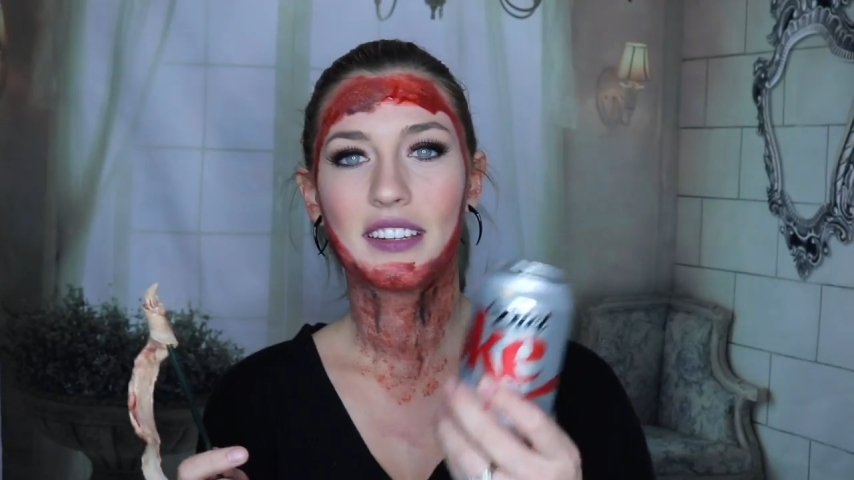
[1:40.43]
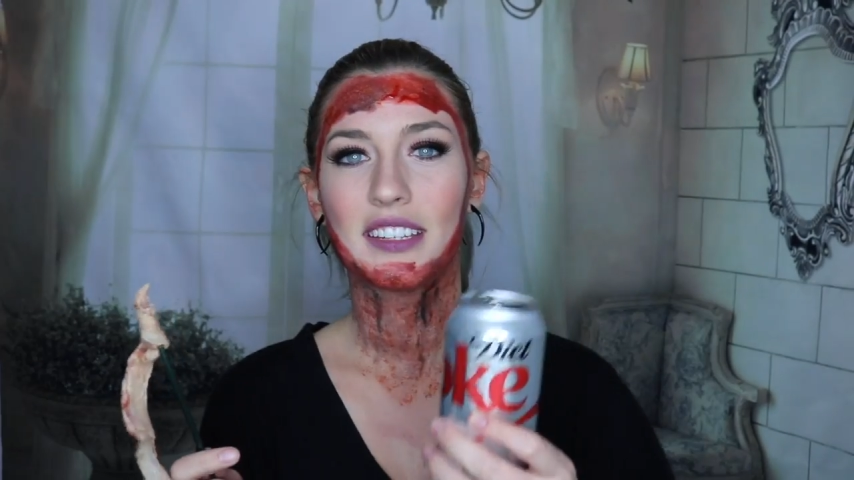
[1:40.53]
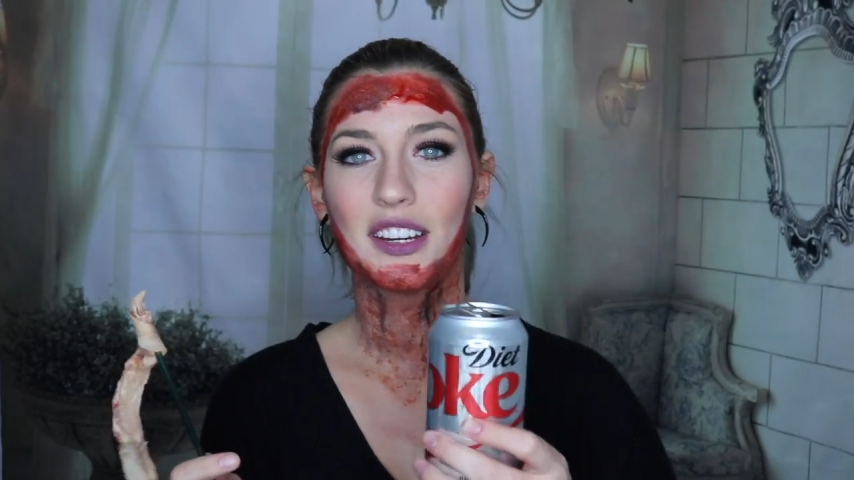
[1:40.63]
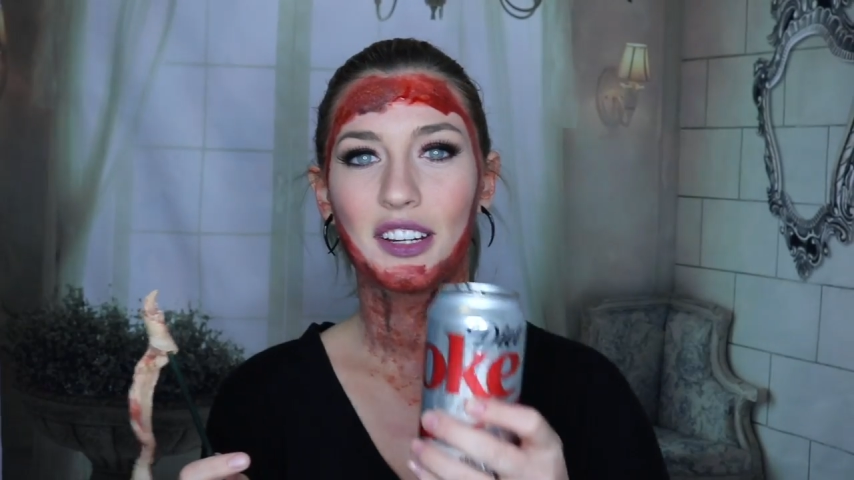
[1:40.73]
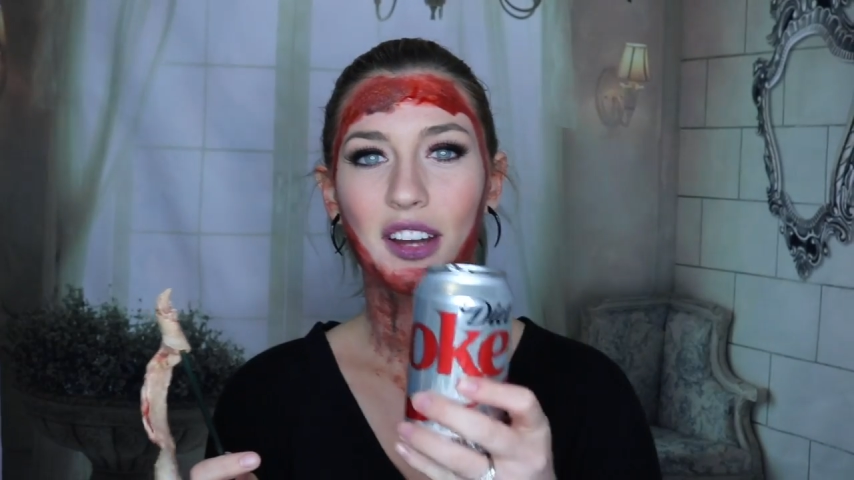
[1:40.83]

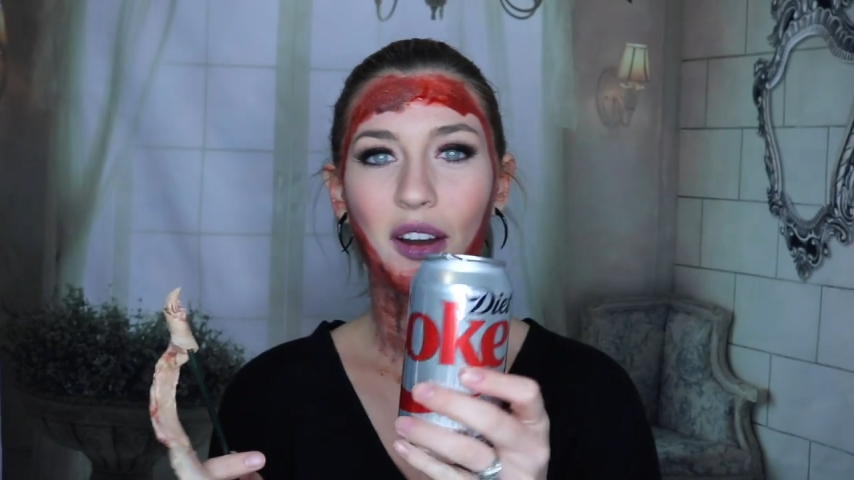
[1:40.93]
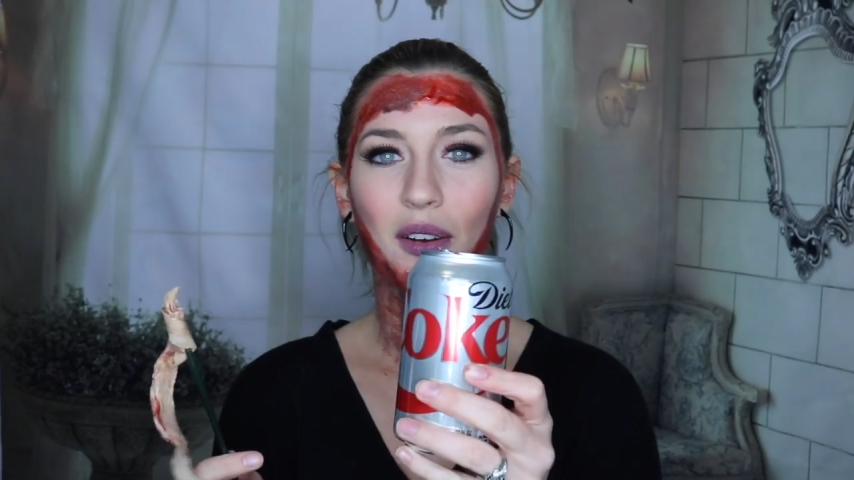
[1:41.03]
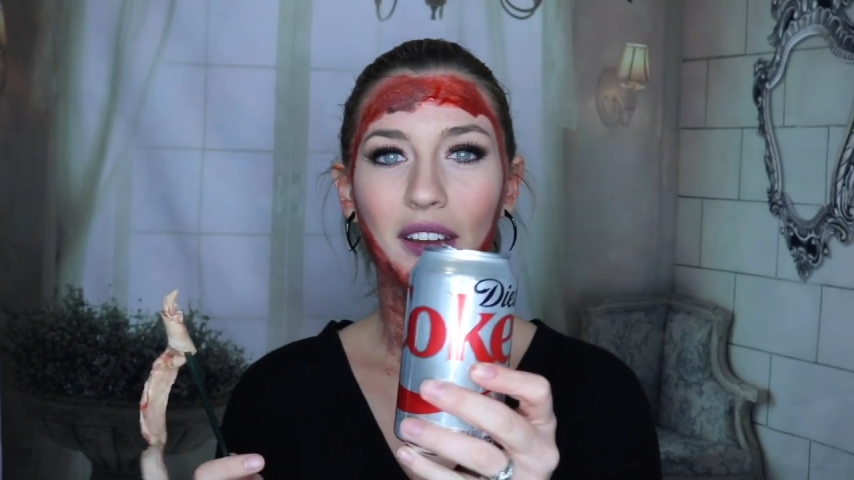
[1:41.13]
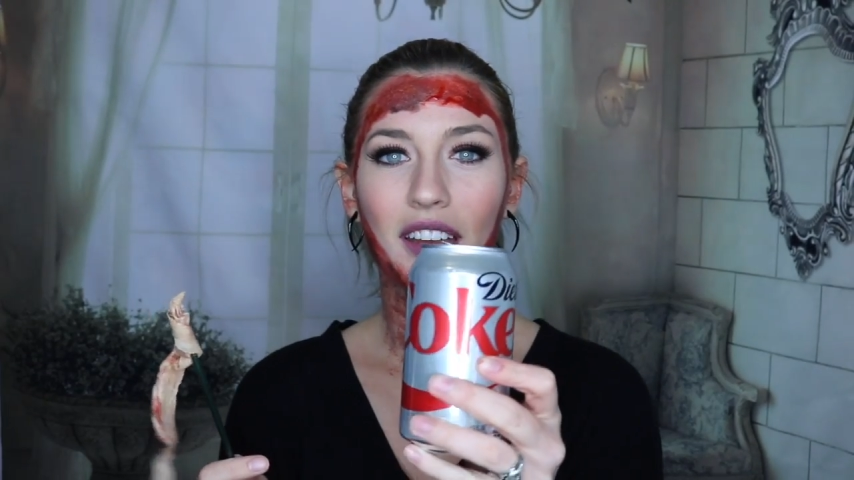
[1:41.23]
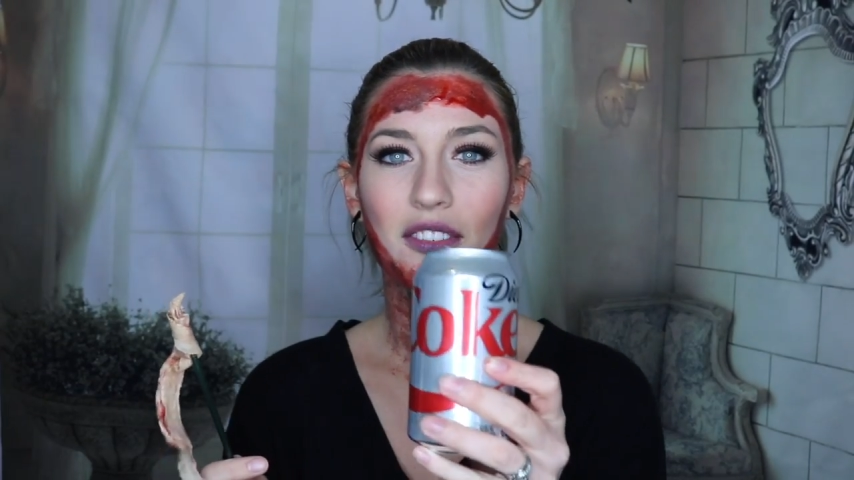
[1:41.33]
Dear
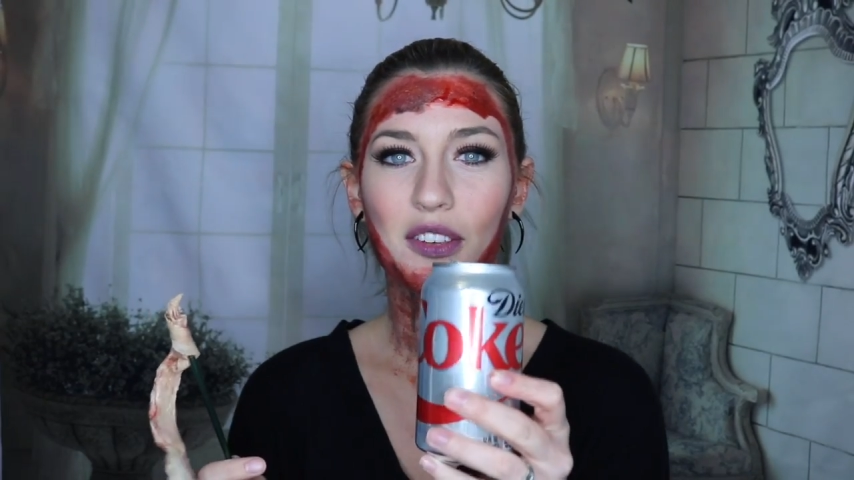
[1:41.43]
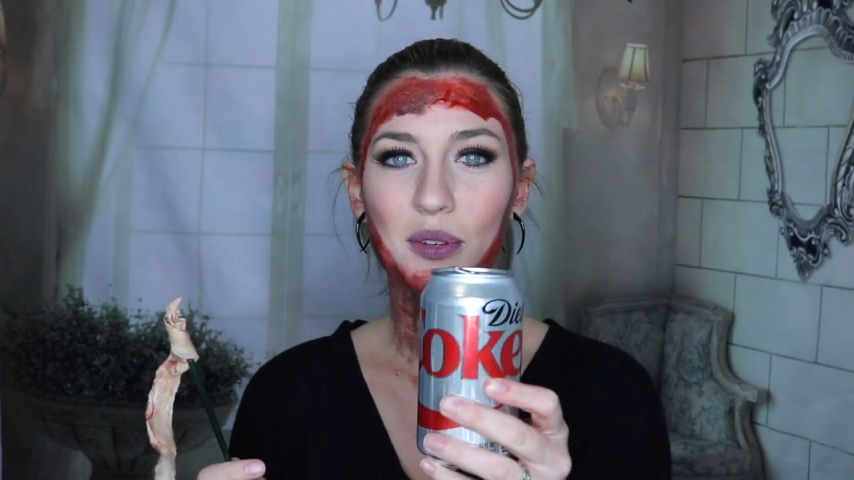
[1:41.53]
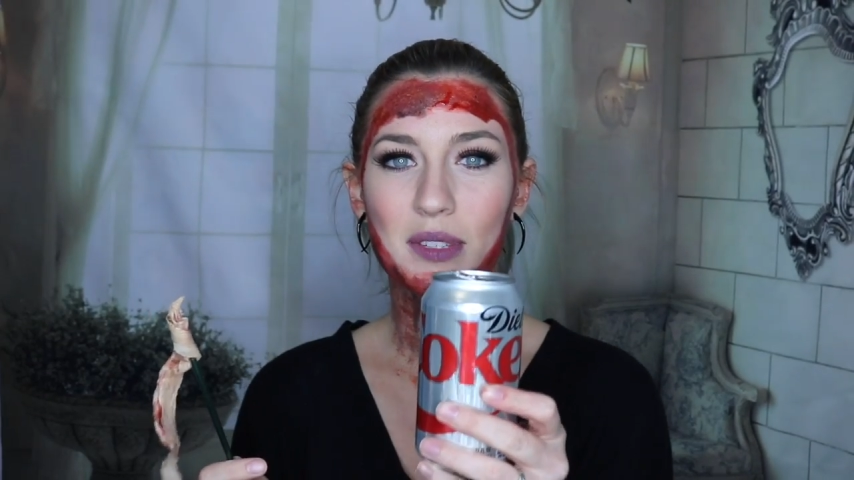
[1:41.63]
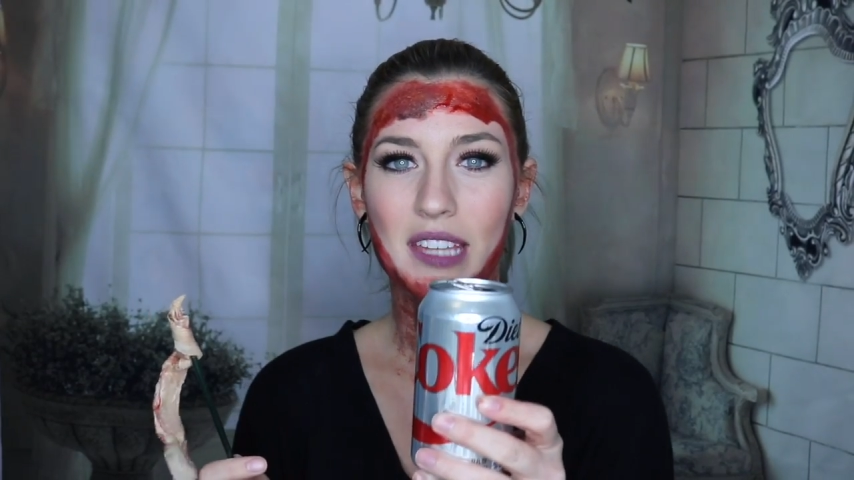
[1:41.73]
Coke, if you